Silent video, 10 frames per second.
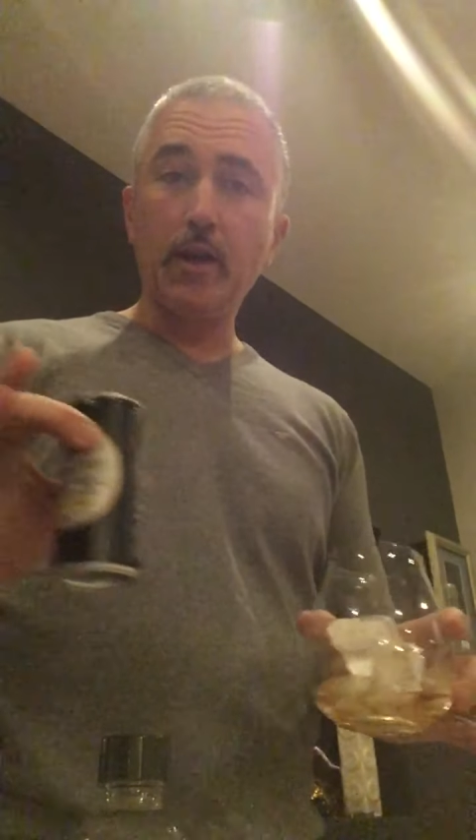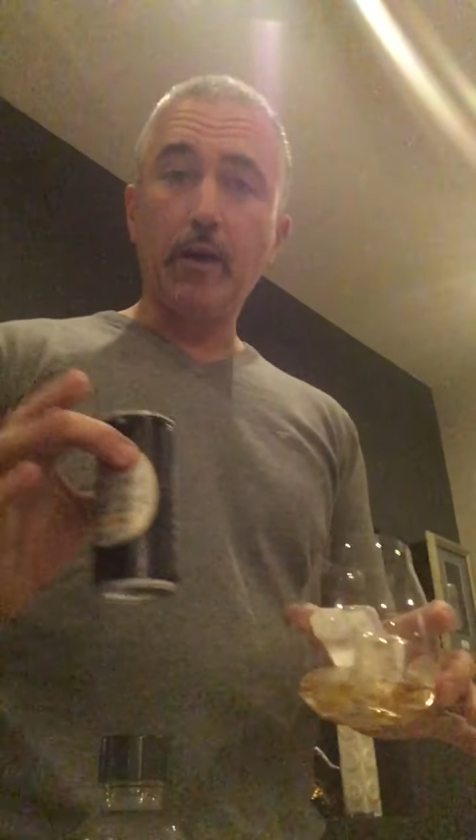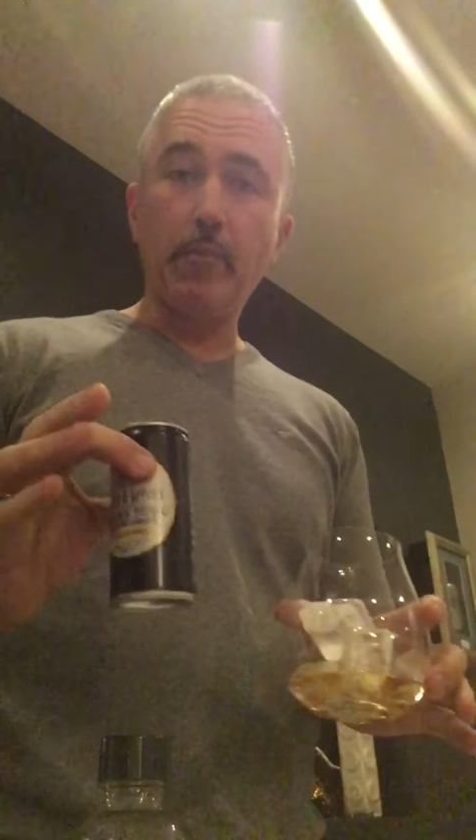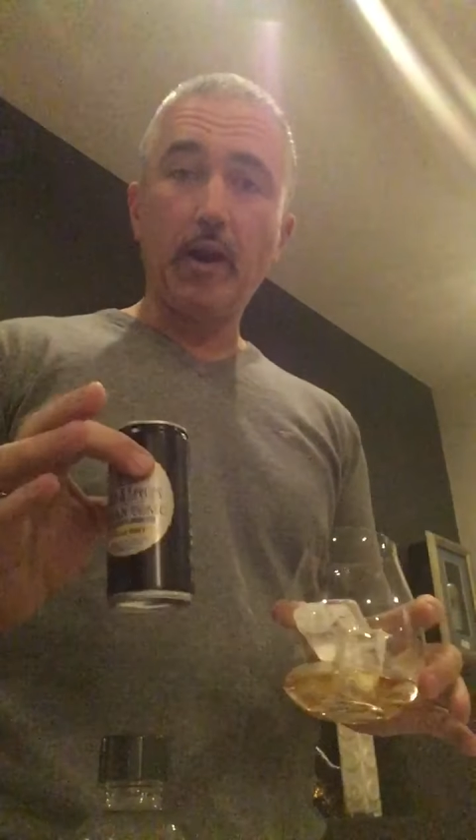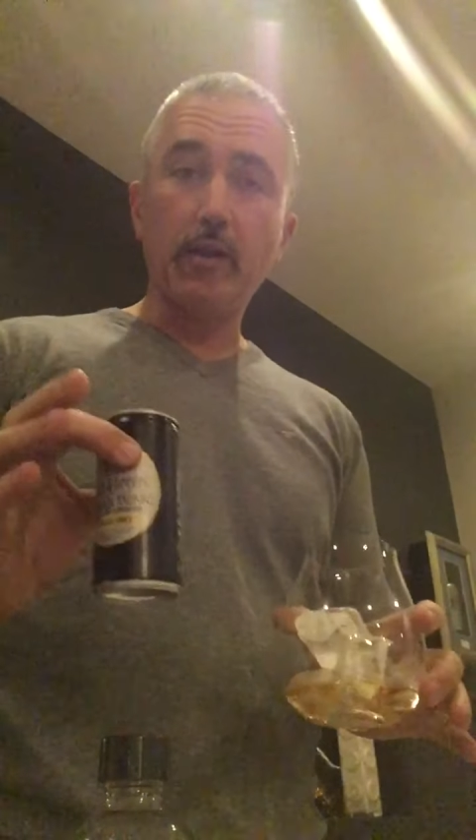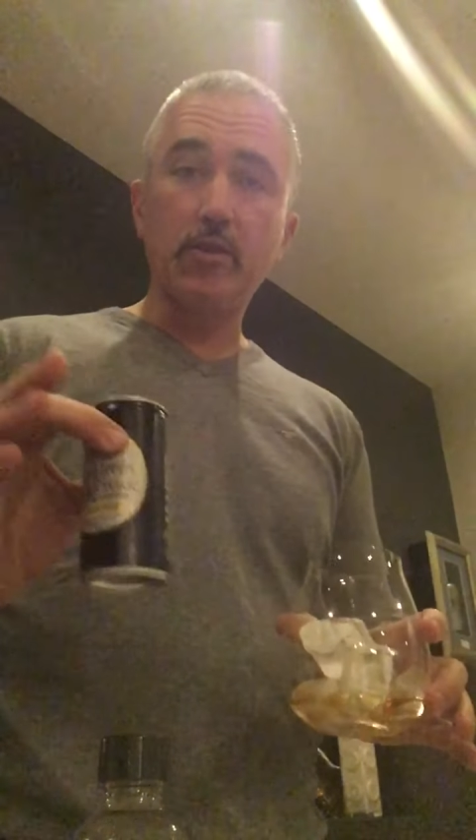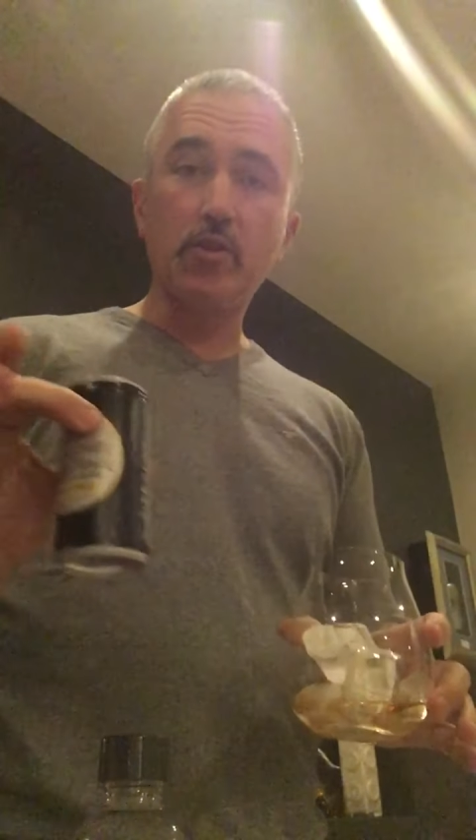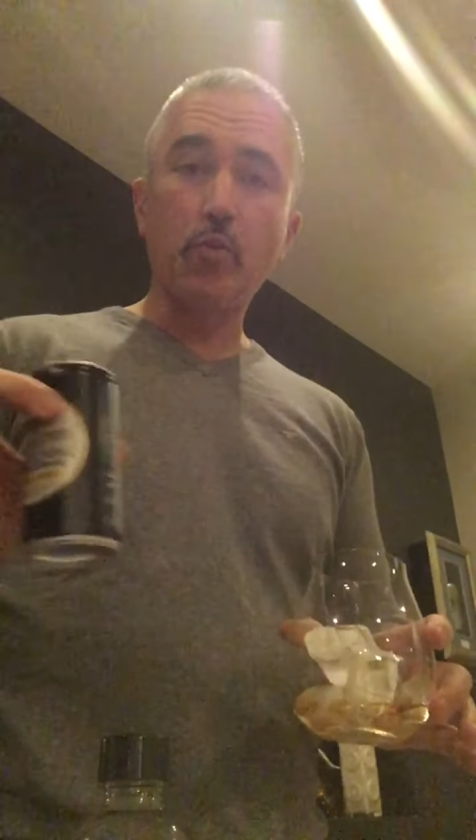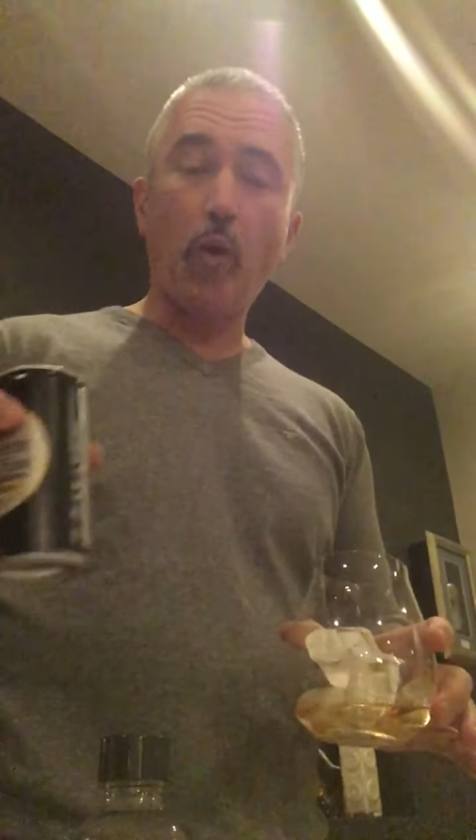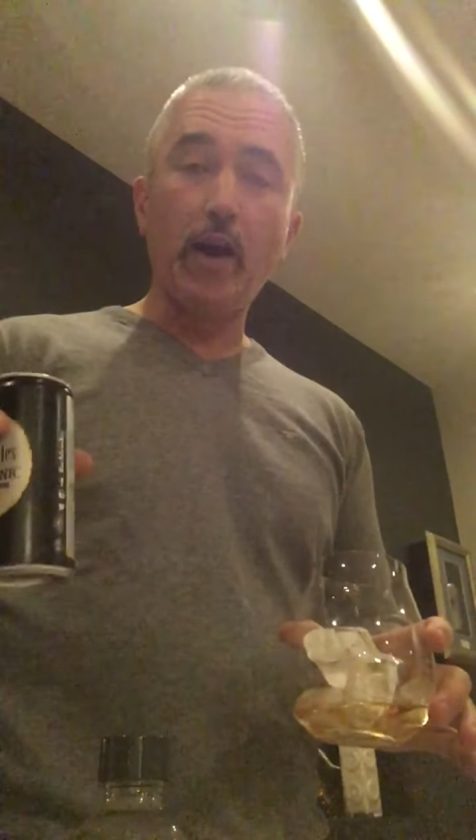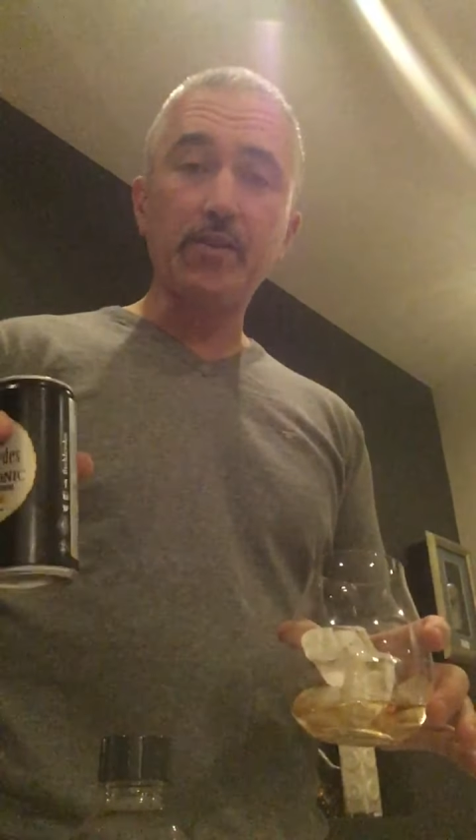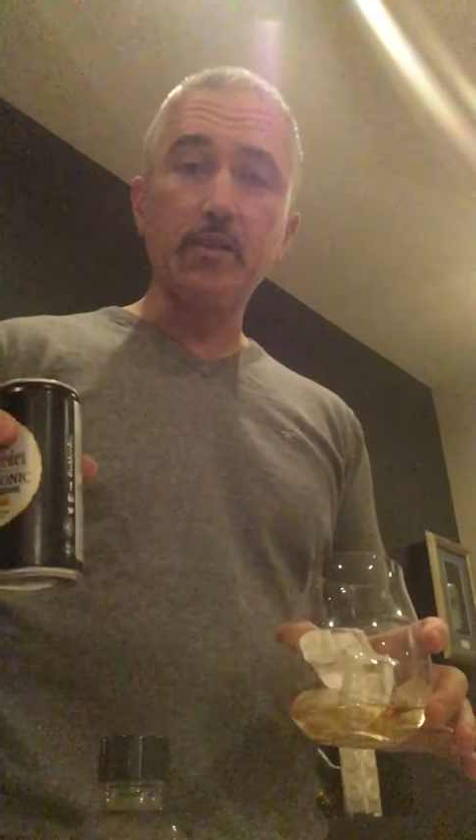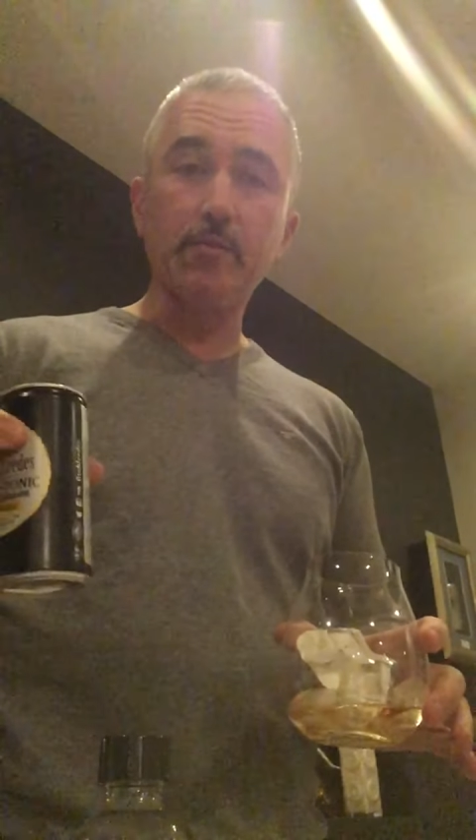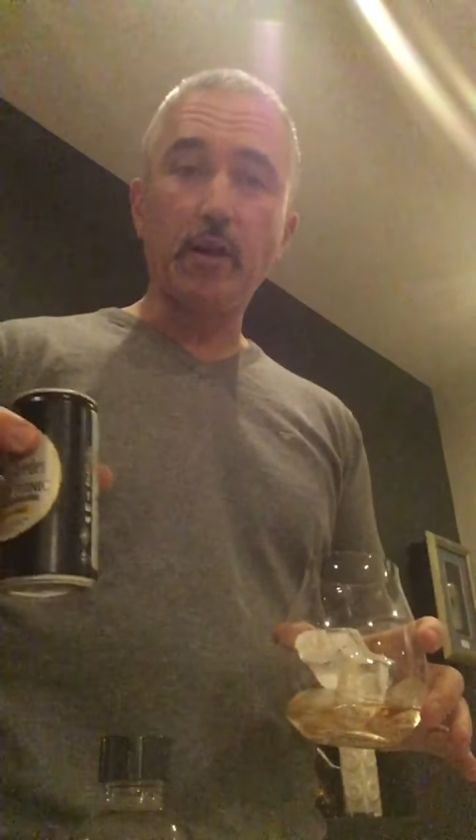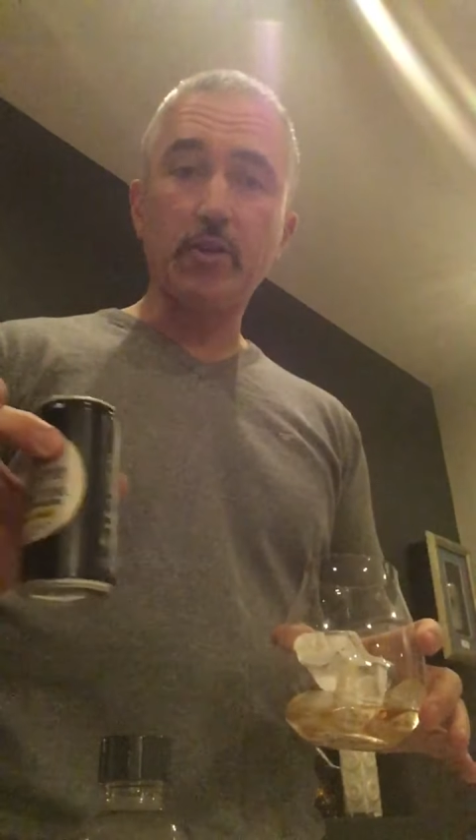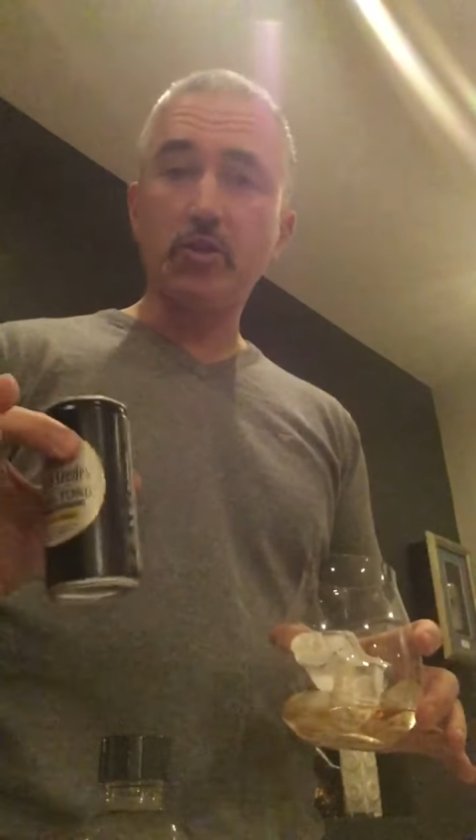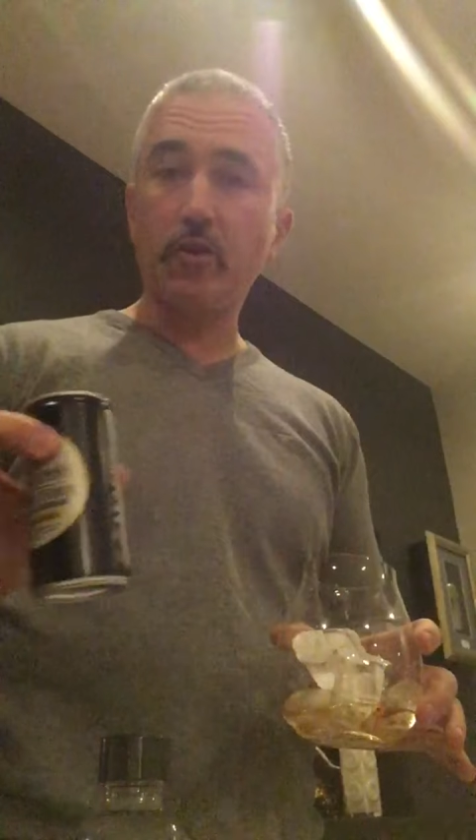about twice as much